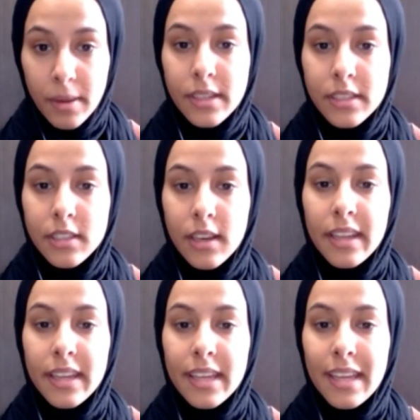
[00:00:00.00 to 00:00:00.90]

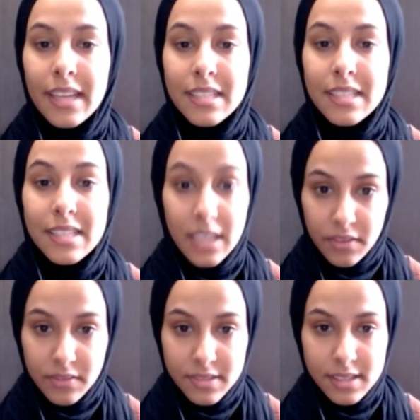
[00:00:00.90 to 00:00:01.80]
inshallah, is
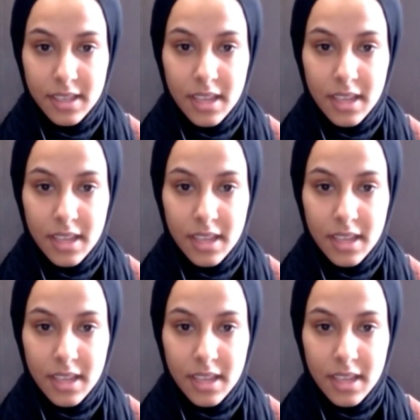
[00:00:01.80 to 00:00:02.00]
gifts.